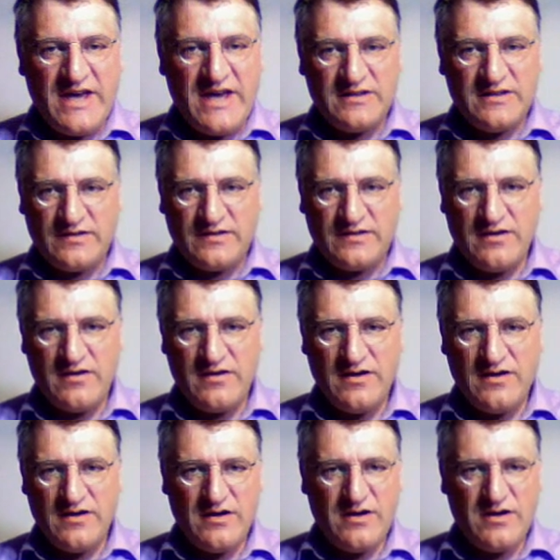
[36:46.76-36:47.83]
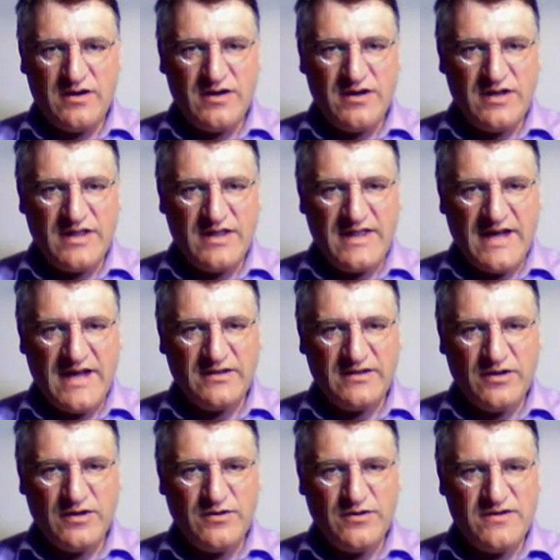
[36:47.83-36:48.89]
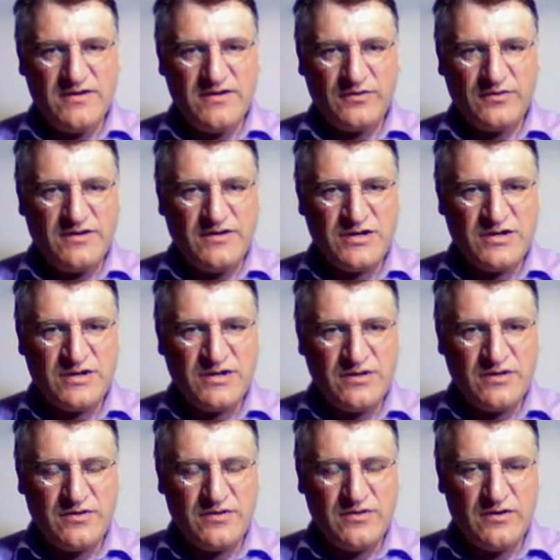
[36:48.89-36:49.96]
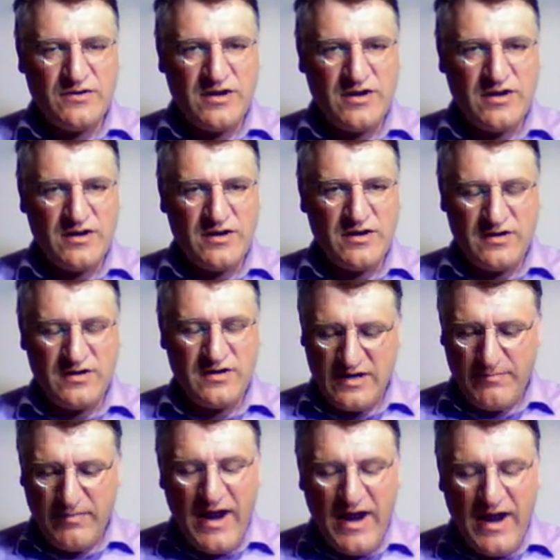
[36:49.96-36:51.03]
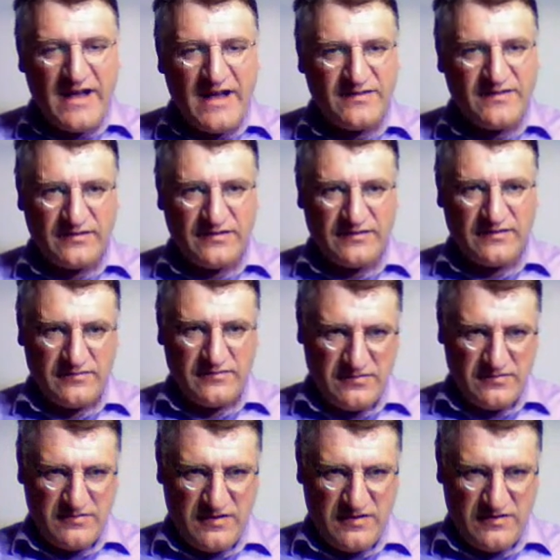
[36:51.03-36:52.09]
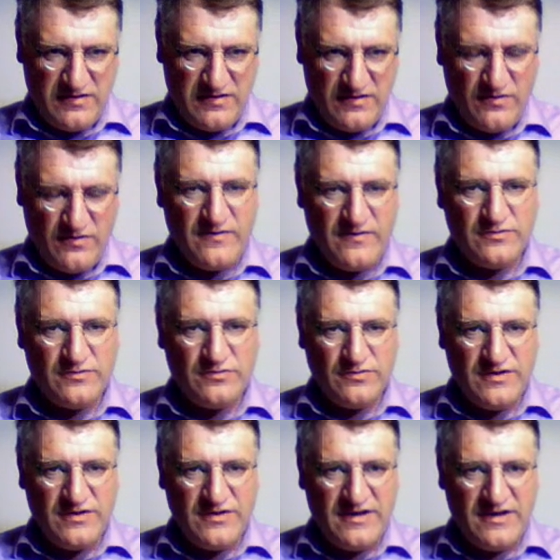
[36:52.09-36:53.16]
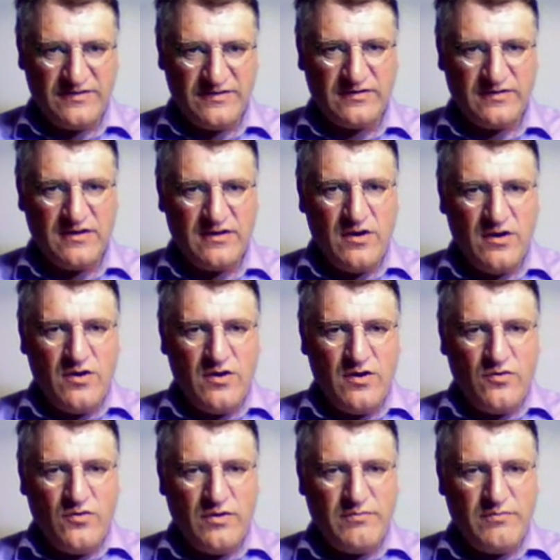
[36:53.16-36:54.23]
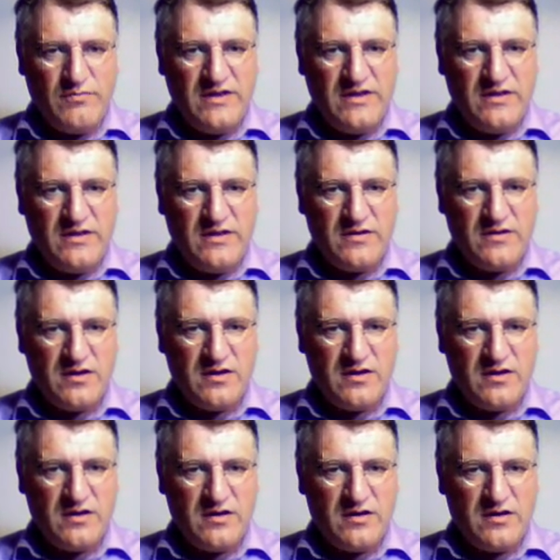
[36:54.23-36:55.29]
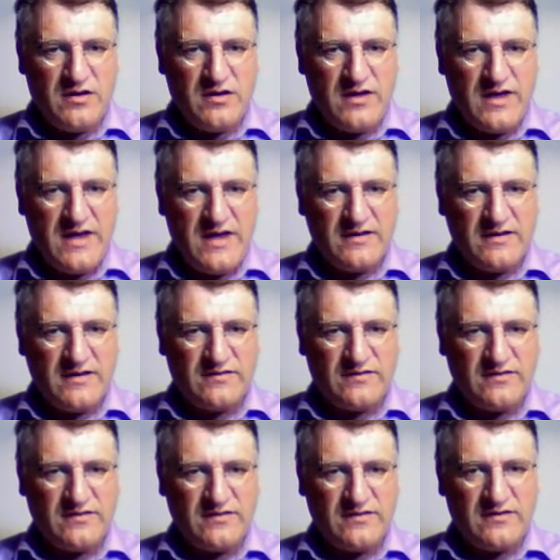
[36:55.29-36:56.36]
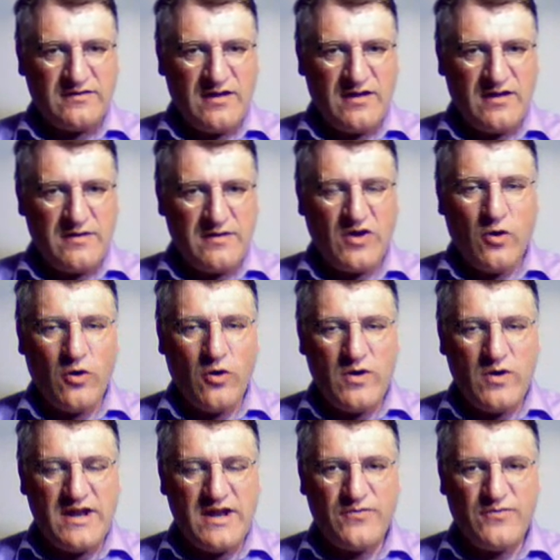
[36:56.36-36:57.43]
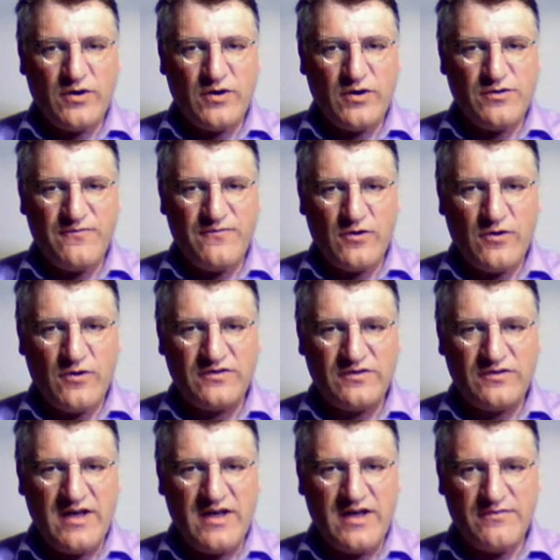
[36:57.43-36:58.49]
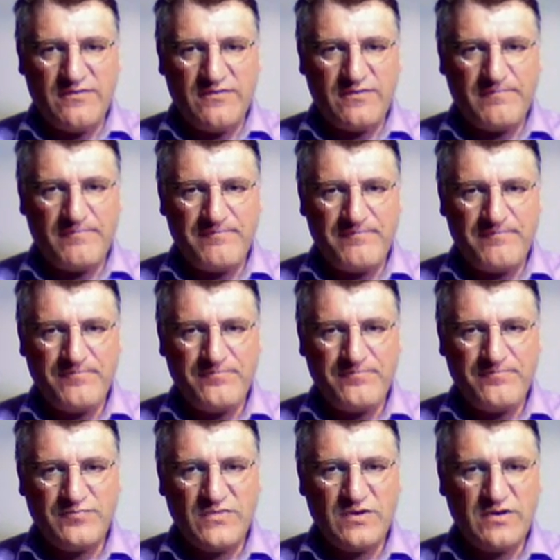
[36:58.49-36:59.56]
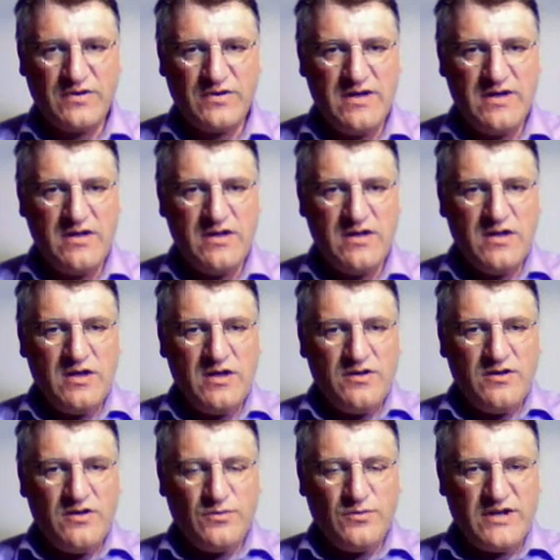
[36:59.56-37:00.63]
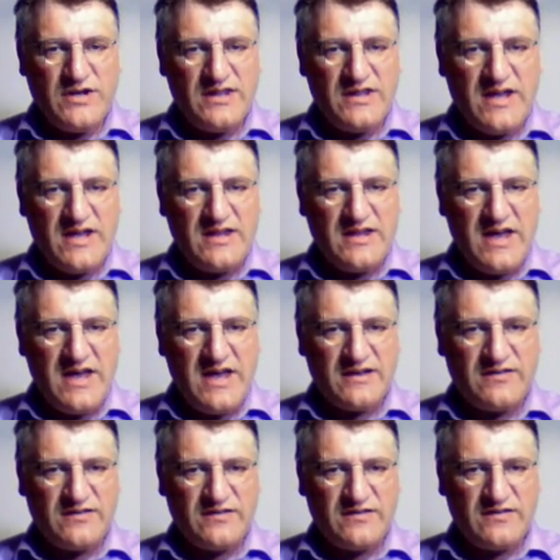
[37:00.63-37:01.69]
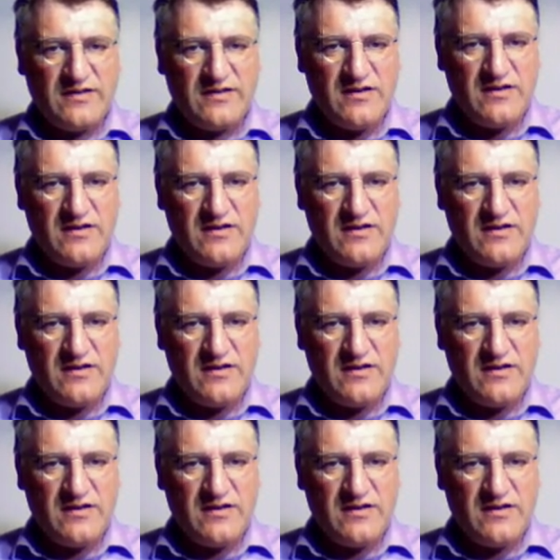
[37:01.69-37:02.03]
get that under this condition, the Laplace equivalent to this will be x times, oh, and I forgot the force, F. Okay, so we get that x